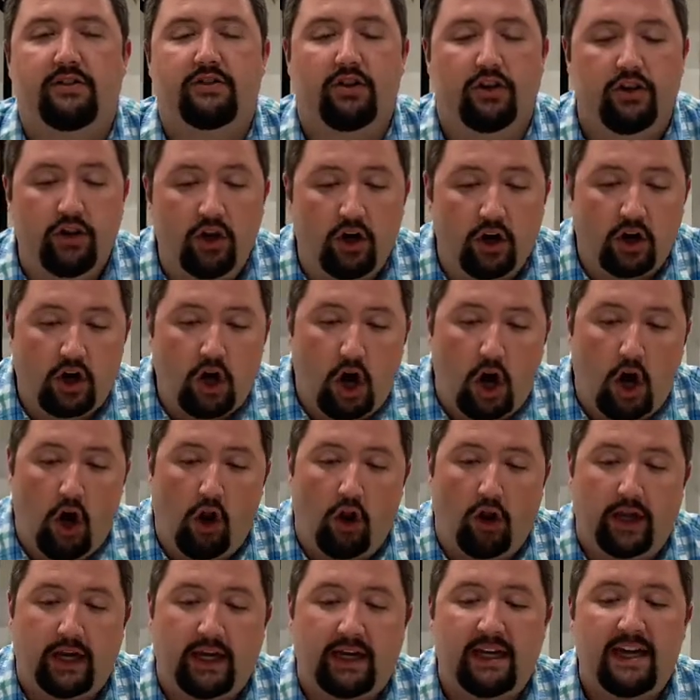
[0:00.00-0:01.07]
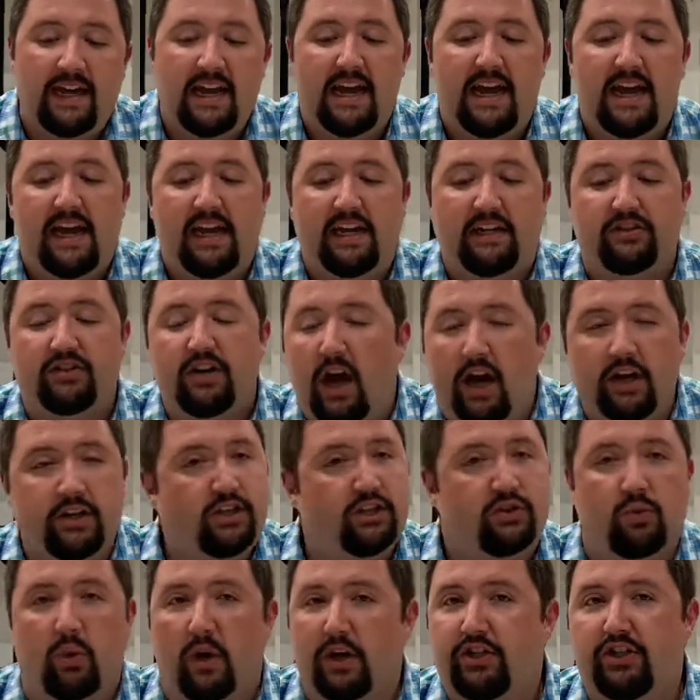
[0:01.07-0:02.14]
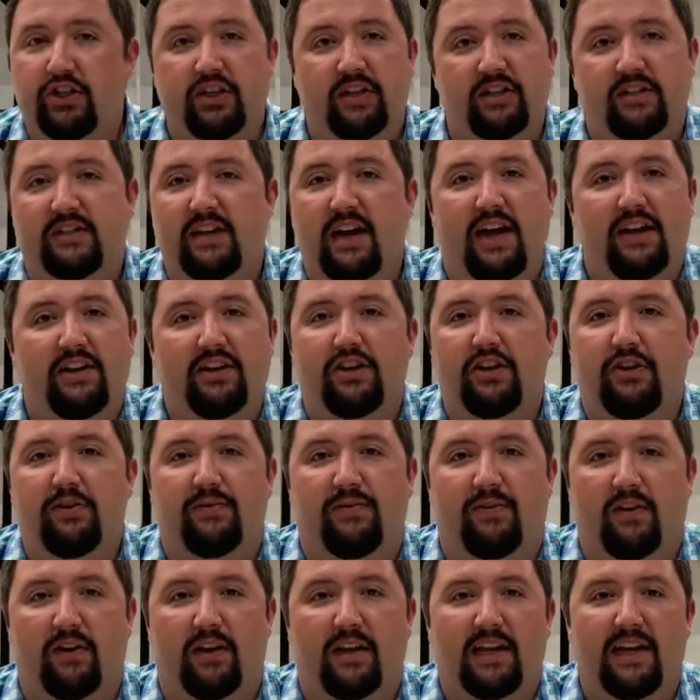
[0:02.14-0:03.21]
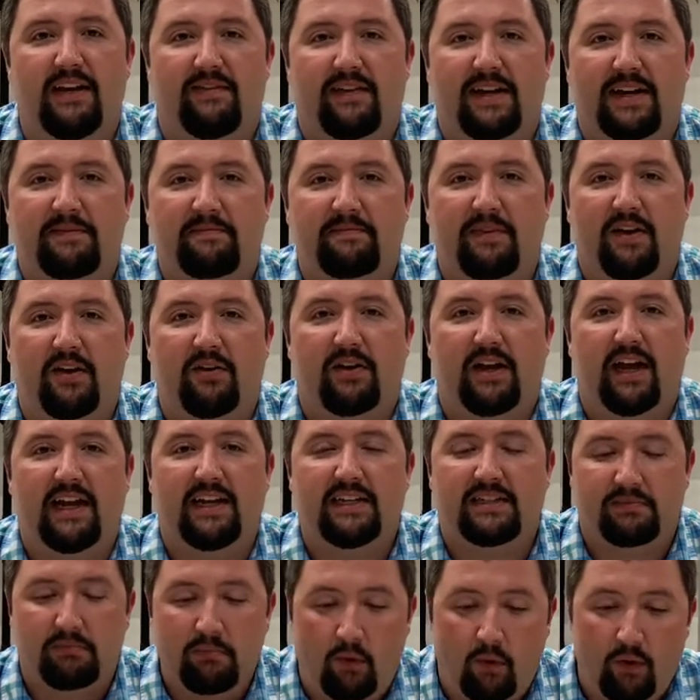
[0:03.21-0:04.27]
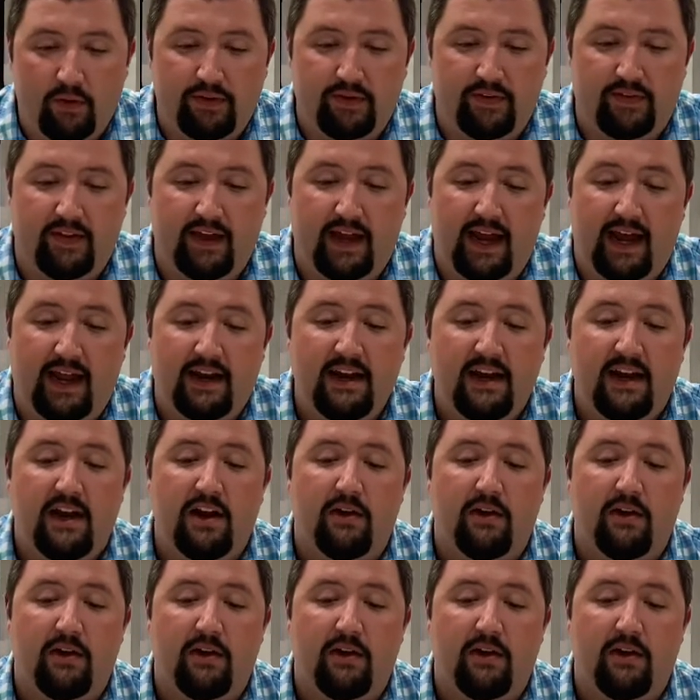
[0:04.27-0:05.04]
So, your calling is not just what you decide to do for a living, okay? It's more than that.